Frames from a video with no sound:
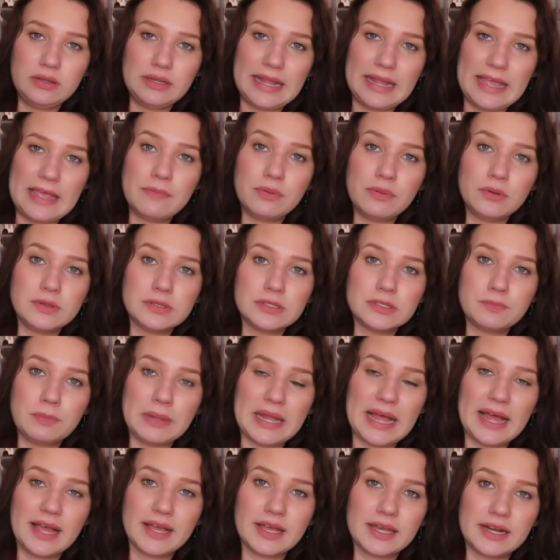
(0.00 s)
labels
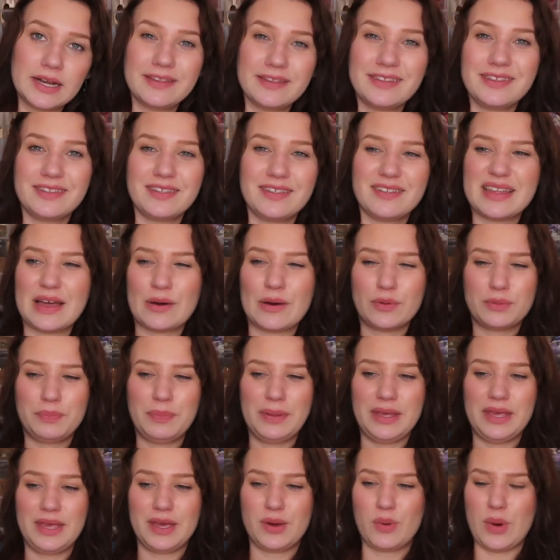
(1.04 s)
black and I think that that would
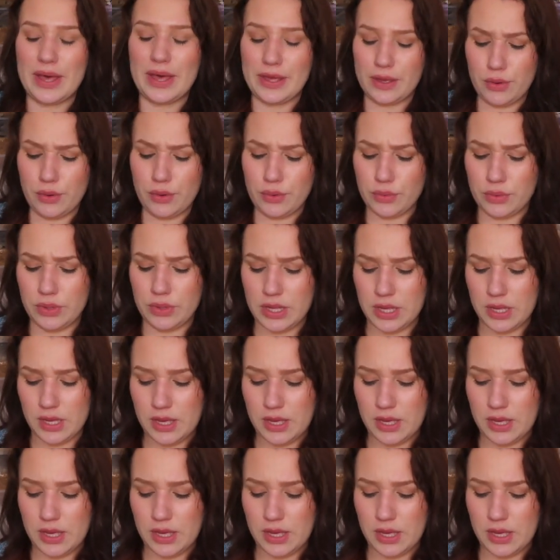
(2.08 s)
be quite cool.